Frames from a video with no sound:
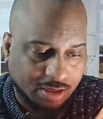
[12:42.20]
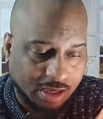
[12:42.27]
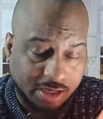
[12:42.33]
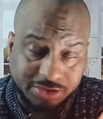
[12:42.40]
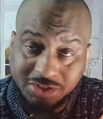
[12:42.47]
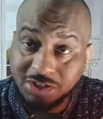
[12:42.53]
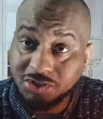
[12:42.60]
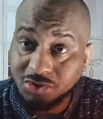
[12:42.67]

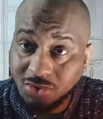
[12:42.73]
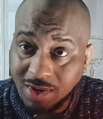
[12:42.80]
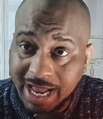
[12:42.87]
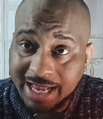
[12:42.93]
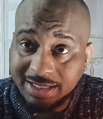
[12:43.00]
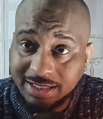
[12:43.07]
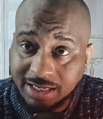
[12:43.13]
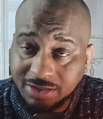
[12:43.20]
digital
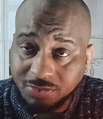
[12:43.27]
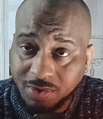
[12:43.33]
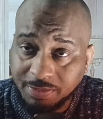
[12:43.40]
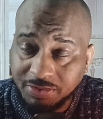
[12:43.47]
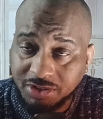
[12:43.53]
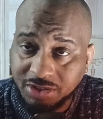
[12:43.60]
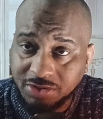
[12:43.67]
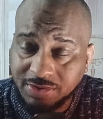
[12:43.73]
asset to
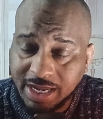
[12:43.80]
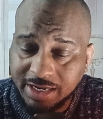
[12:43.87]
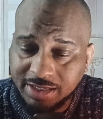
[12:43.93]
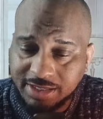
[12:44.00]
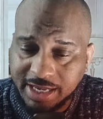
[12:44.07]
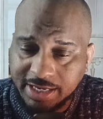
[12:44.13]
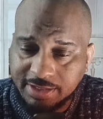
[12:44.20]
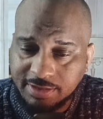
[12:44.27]
represent United
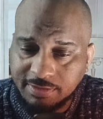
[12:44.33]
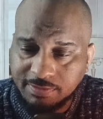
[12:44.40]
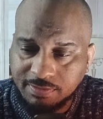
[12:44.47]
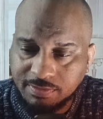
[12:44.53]
States.